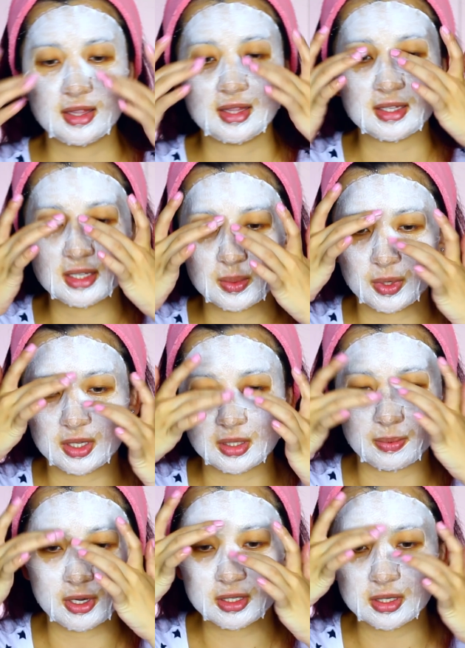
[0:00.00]
this is what it's
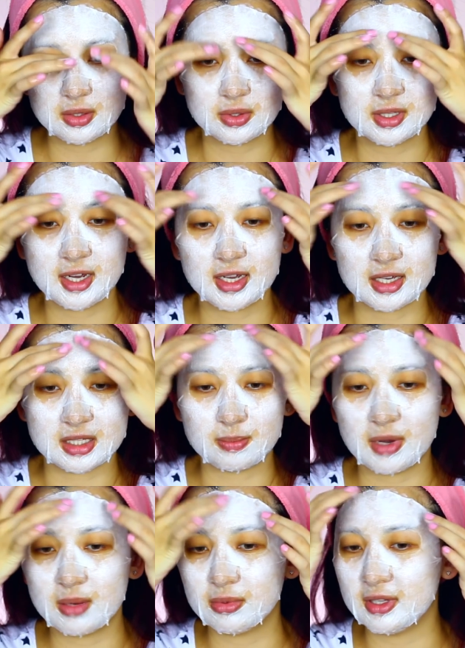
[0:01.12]
supposed to look like. It's
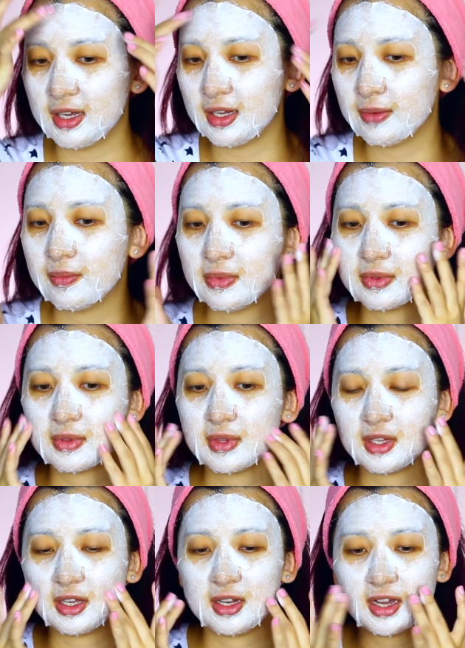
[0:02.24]
bubbling.
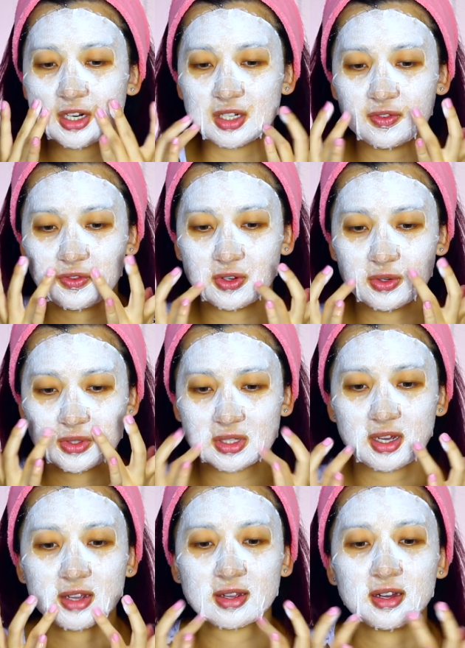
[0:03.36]
It actually feels
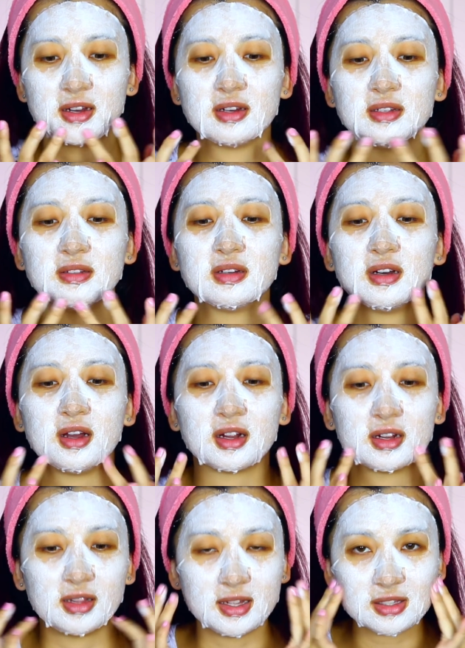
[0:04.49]
like a
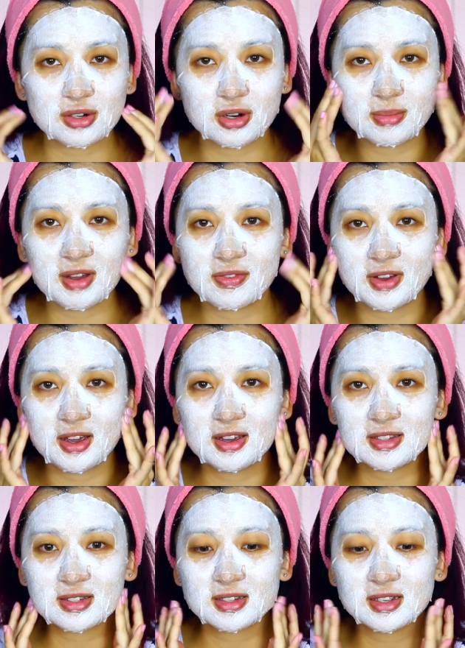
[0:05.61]
cleanser on my
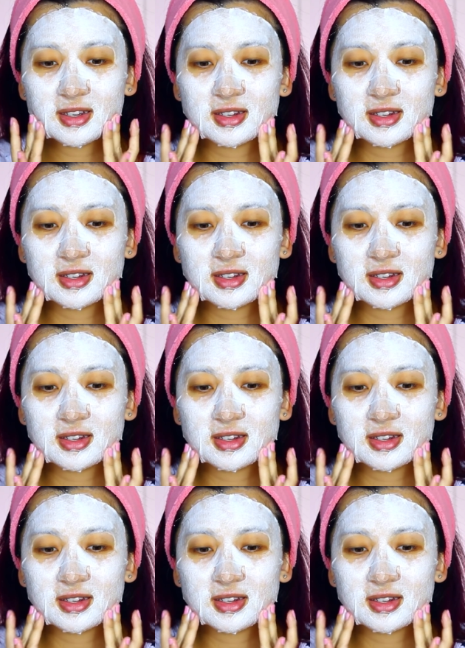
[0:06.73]
face.